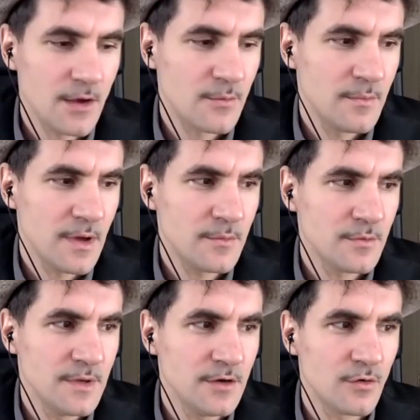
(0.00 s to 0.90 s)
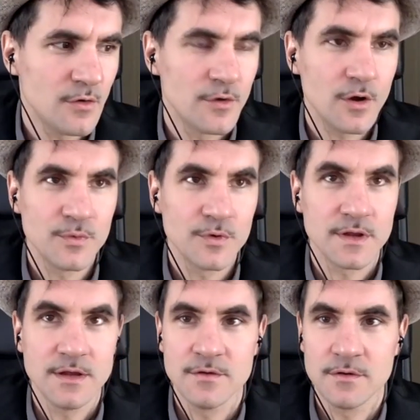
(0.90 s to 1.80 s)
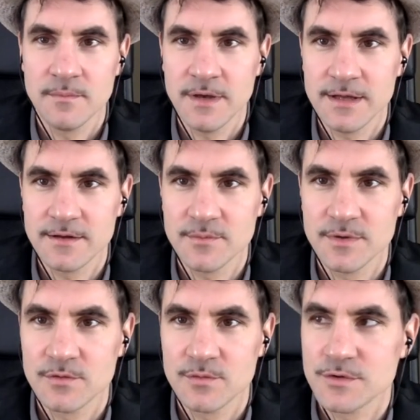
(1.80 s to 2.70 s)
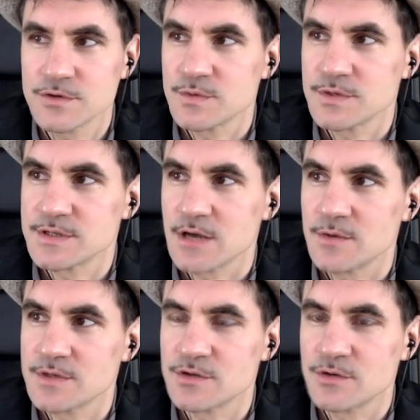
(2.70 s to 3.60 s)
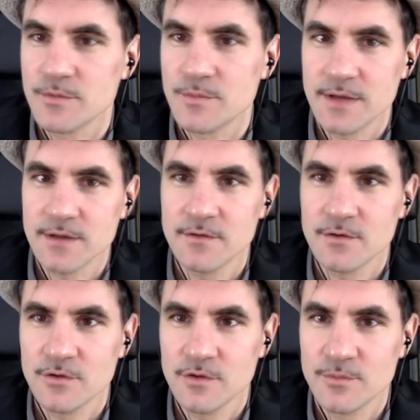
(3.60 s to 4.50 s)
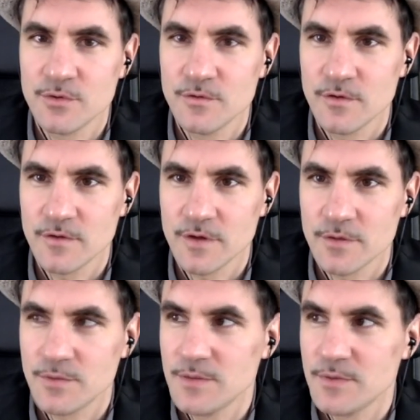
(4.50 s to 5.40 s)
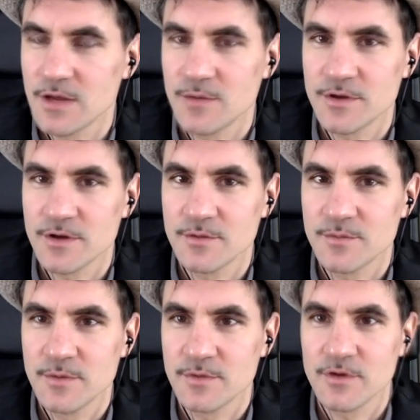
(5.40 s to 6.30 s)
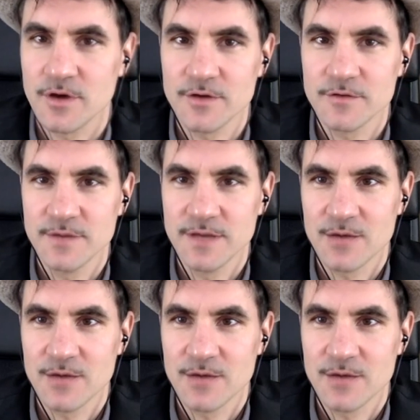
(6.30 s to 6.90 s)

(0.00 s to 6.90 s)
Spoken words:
I remember me growing up, but even made it a bit worse was I was so dependent on the approval of other people and what other people thought of me.